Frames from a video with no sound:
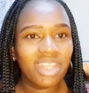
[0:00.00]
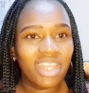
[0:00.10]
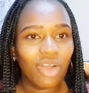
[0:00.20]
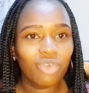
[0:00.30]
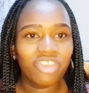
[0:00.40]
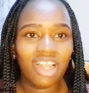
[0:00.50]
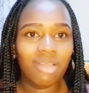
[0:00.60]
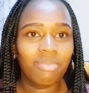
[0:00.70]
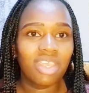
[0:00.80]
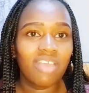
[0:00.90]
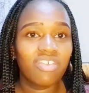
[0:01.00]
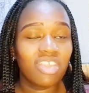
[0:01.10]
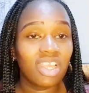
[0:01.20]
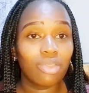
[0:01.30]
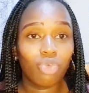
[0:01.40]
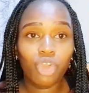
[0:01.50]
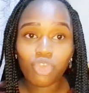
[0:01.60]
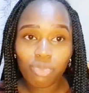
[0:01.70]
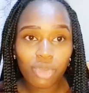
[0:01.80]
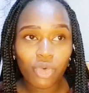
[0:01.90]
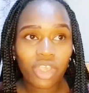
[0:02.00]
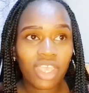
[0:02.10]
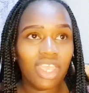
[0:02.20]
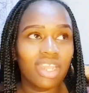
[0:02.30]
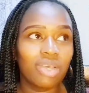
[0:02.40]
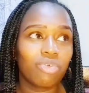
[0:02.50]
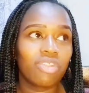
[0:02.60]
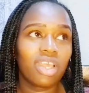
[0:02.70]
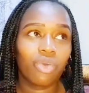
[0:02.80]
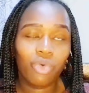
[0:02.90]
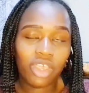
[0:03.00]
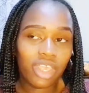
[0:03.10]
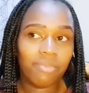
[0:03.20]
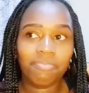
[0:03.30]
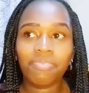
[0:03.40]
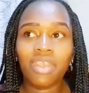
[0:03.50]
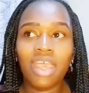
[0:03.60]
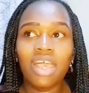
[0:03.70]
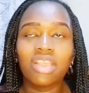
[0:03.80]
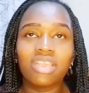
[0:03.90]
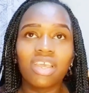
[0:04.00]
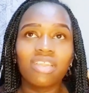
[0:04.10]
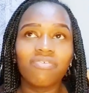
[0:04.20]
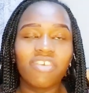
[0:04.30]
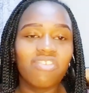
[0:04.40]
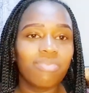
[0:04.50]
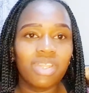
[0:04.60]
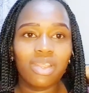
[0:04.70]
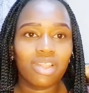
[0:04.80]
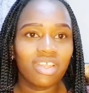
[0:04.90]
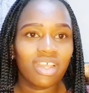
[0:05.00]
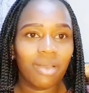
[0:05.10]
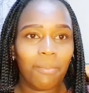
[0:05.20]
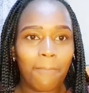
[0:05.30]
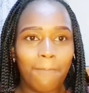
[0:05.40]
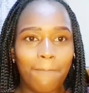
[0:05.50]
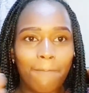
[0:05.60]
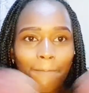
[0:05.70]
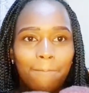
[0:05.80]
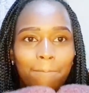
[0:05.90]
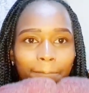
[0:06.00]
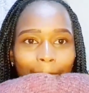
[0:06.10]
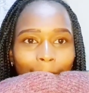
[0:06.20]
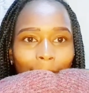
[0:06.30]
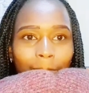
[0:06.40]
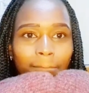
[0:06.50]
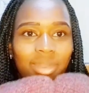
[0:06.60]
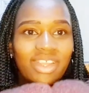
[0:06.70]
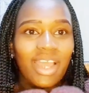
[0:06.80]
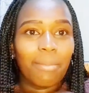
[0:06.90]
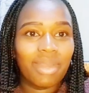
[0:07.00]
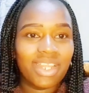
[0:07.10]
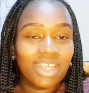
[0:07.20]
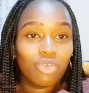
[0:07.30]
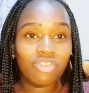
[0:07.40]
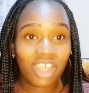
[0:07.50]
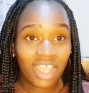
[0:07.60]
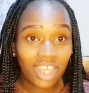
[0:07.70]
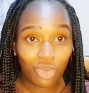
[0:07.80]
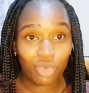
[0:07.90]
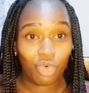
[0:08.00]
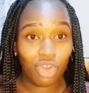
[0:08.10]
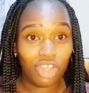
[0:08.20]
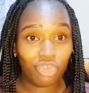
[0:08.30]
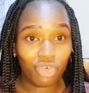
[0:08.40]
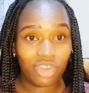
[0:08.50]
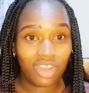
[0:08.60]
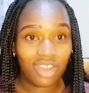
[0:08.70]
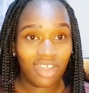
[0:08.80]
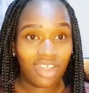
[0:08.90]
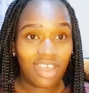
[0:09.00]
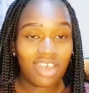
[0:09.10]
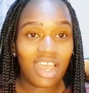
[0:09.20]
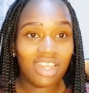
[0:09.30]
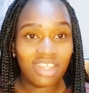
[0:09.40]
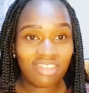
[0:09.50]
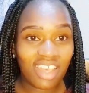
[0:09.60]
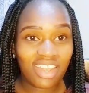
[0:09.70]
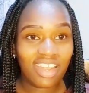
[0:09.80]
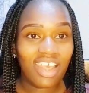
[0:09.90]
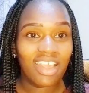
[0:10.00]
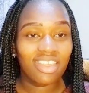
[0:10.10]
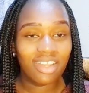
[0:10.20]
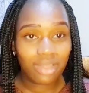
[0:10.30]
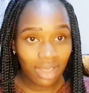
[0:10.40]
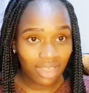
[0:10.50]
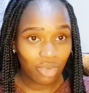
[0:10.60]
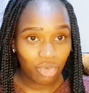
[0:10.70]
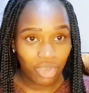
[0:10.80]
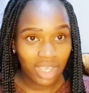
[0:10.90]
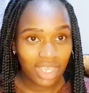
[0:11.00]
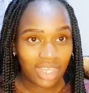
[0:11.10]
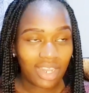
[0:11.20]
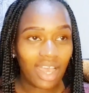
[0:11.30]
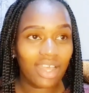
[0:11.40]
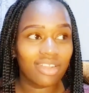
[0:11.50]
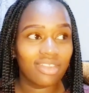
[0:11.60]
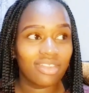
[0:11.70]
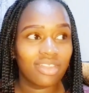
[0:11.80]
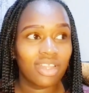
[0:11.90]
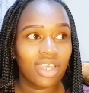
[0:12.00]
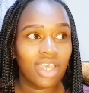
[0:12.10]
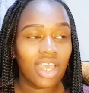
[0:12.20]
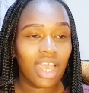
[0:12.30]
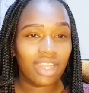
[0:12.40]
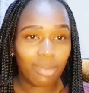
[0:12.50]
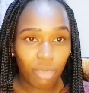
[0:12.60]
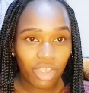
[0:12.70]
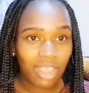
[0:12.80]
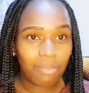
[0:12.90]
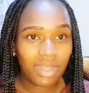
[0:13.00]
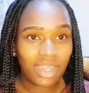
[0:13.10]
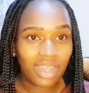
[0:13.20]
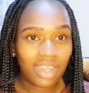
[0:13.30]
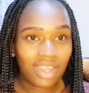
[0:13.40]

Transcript: me down, telling me everything is going to be okay. And I was like, okay. Then 5 minutes later, it happened. It was a head-on collision. A Nissan, the Nissan that we were in, and a double cabin.